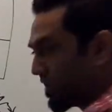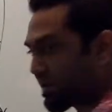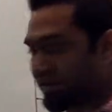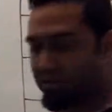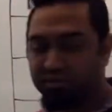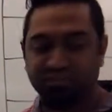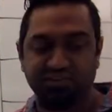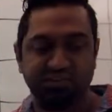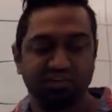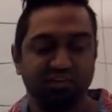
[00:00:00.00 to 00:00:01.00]
I don't want to
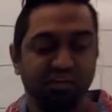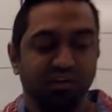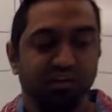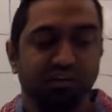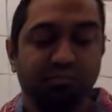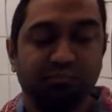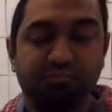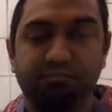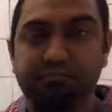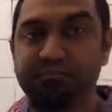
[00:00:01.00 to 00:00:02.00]
see this.
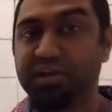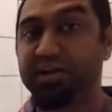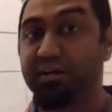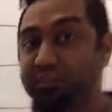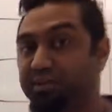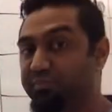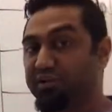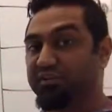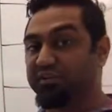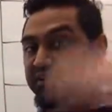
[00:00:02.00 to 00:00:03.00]
And I'm a new
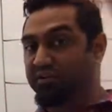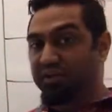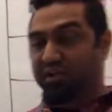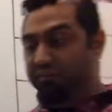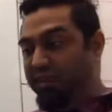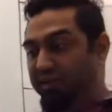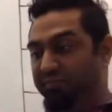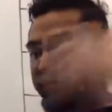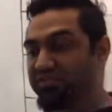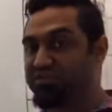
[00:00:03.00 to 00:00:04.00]
person, okay? My name
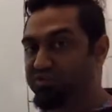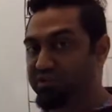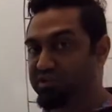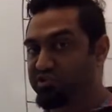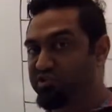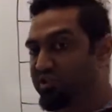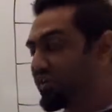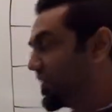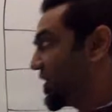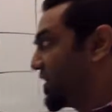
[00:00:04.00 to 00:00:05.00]
is George.
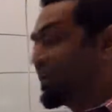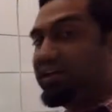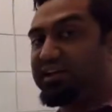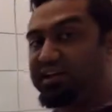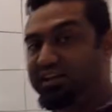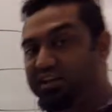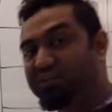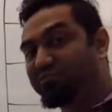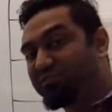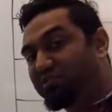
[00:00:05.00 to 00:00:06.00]
Hi,
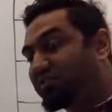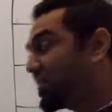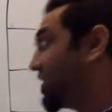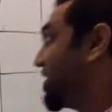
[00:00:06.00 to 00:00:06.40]
I'm George.